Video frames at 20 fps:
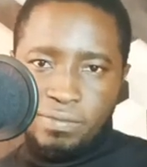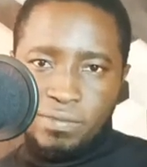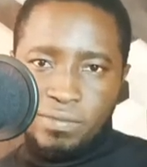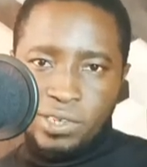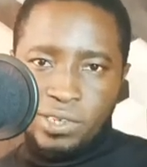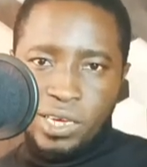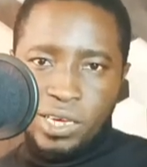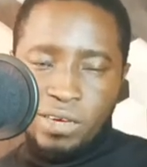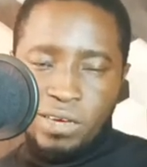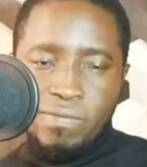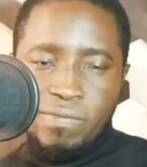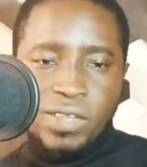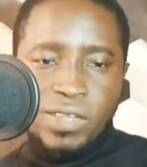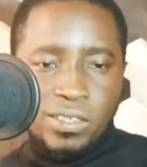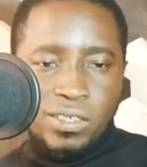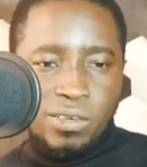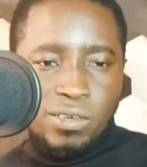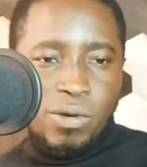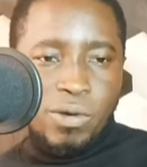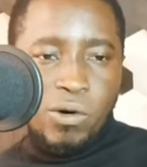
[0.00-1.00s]
Okay,
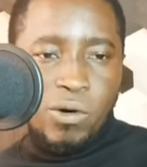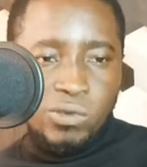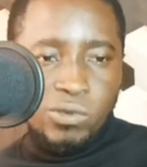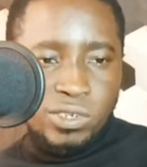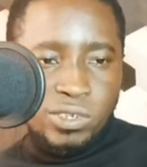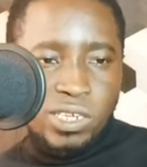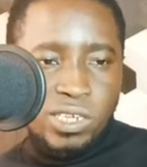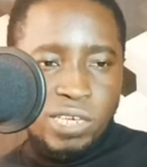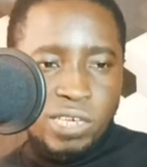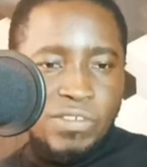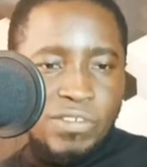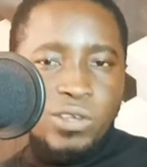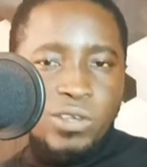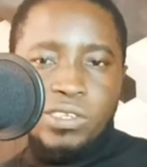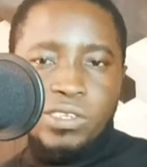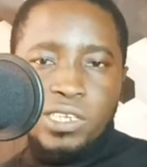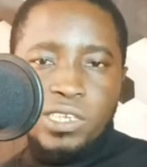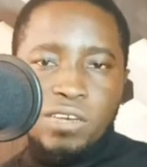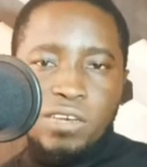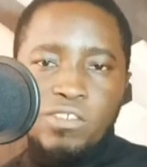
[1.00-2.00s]
it's about giving
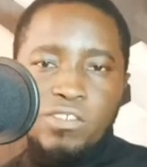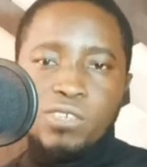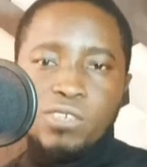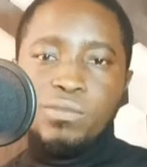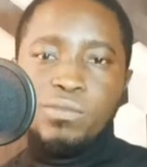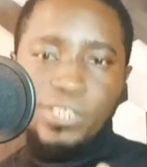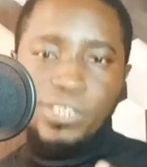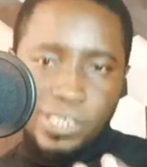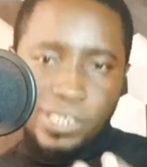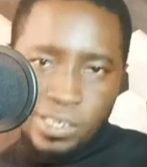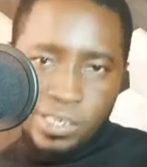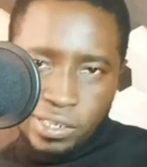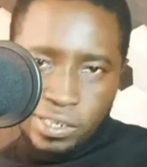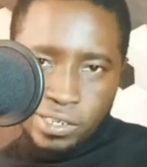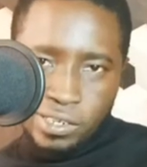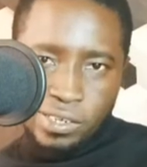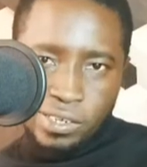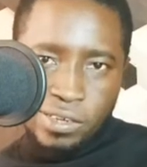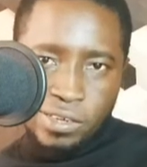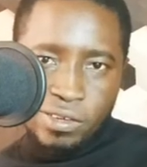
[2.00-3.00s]
yourself some
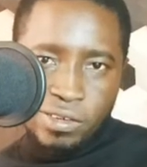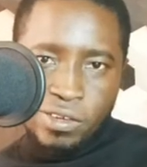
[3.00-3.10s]
dignity